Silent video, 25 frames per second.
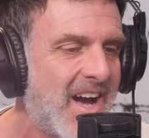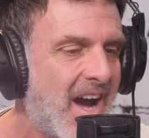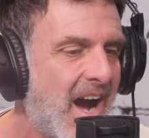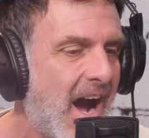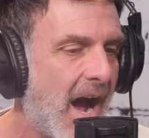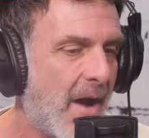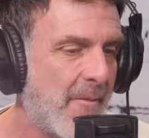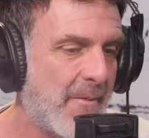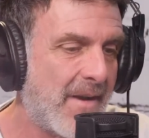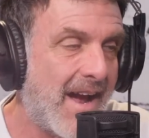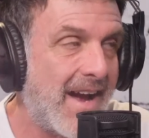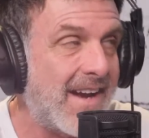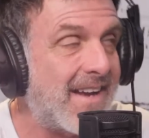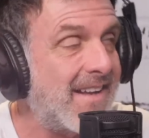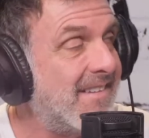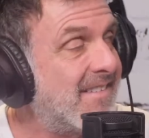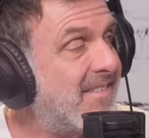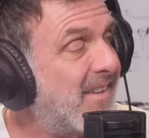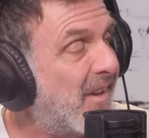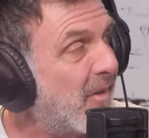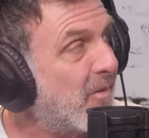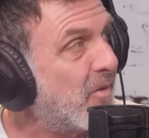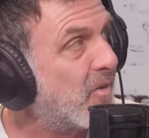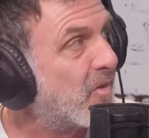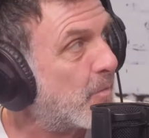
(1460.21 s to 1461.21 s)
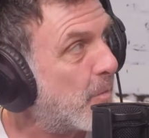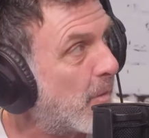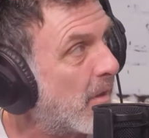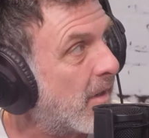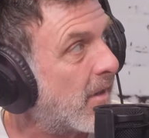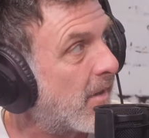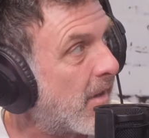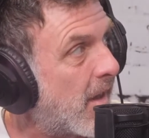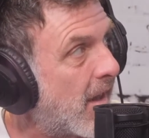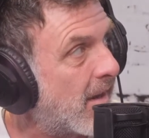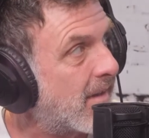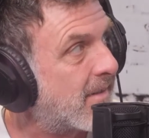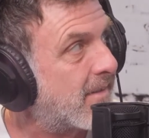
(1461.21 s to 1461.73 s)
I mean, I can tell you spent a
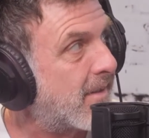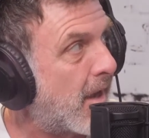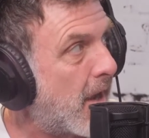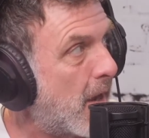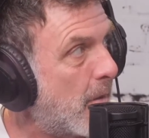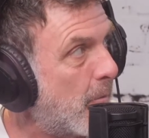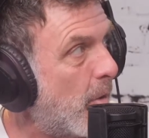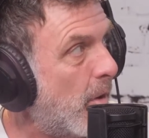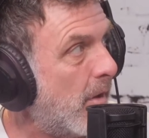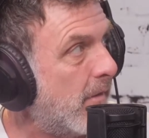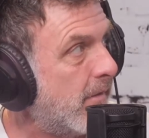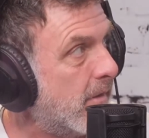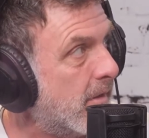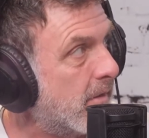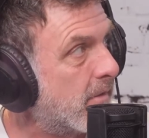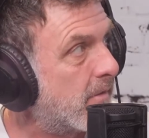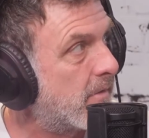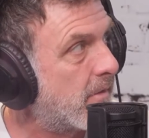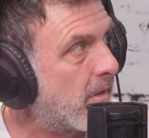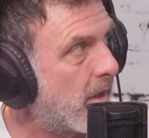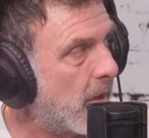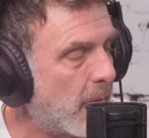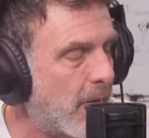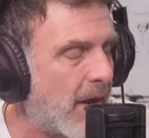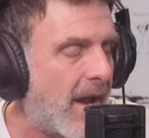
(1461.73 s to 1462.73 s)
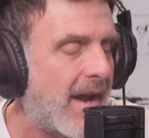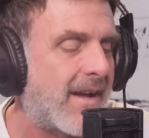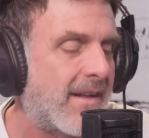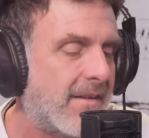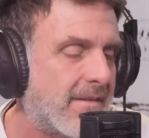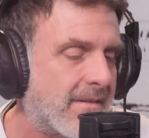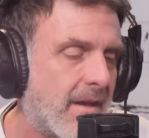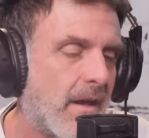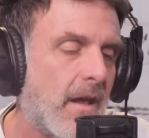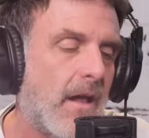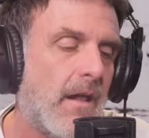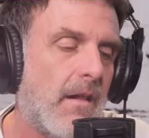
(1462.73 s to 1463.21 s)
lot of time on this. I mean, I can tell.